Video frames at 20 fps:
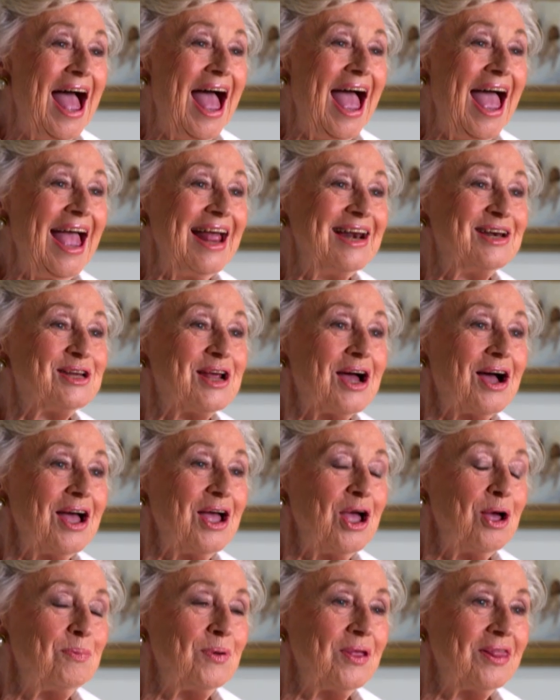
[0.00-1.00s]
And
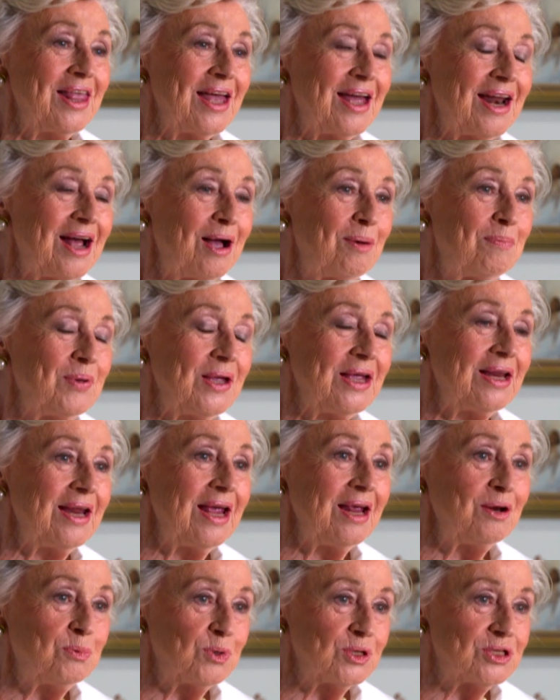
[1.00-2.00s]
I opened that up in
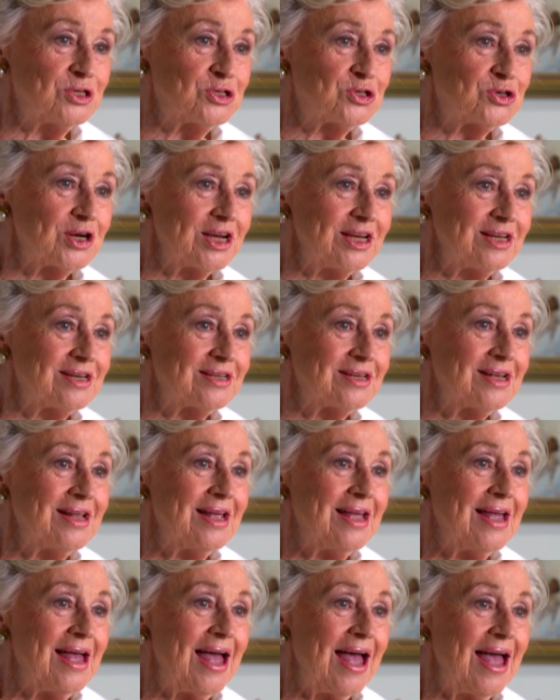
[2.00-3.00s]
Edward Street,
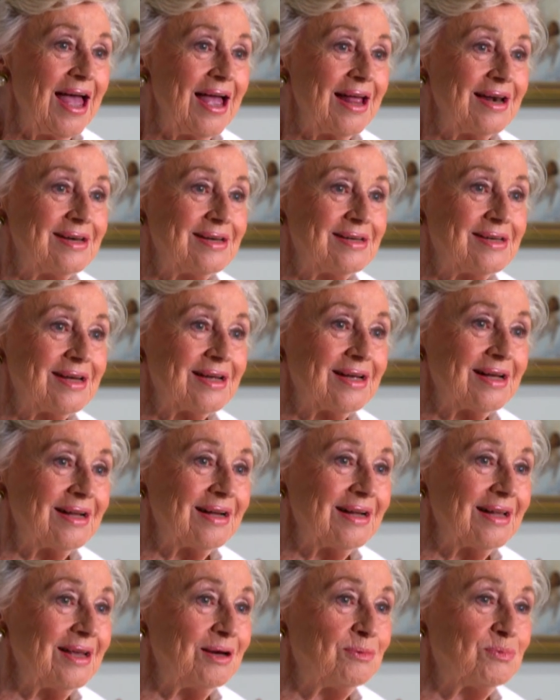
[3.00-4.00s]
and
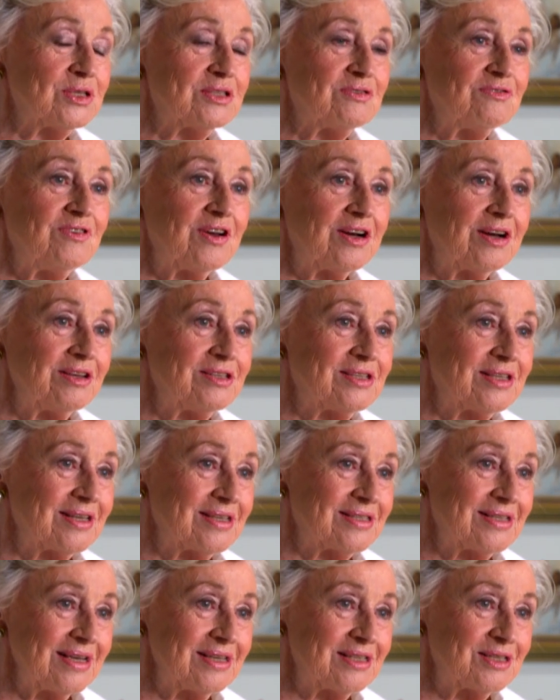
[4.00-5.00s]
it was very
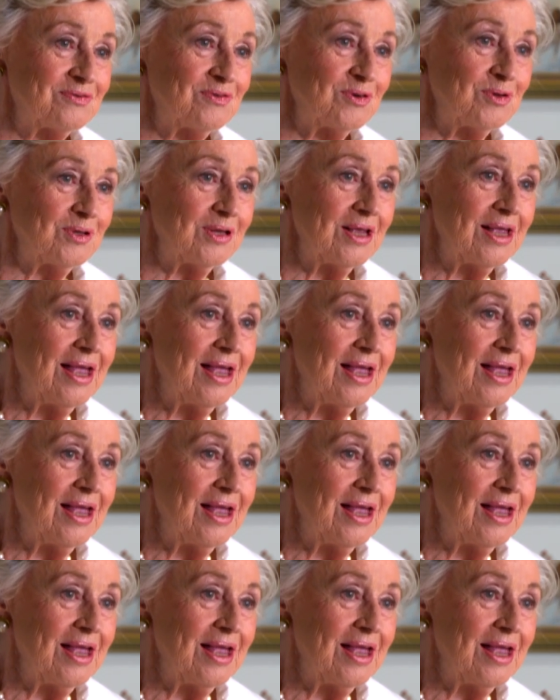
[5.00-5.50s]
successful.